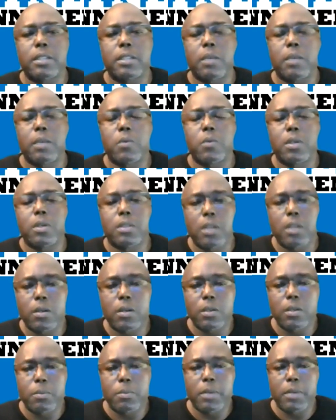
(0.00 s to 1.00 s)
that we're
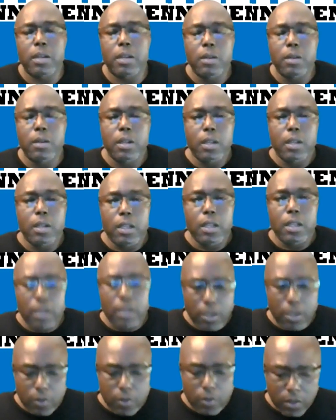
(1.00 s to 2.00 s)
talking about
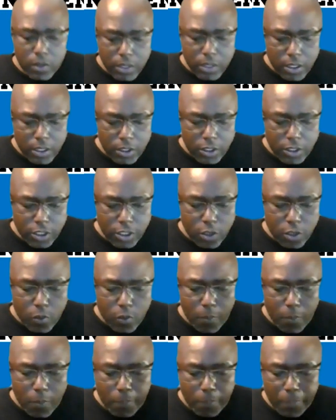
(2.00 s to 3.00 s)
later on in this show.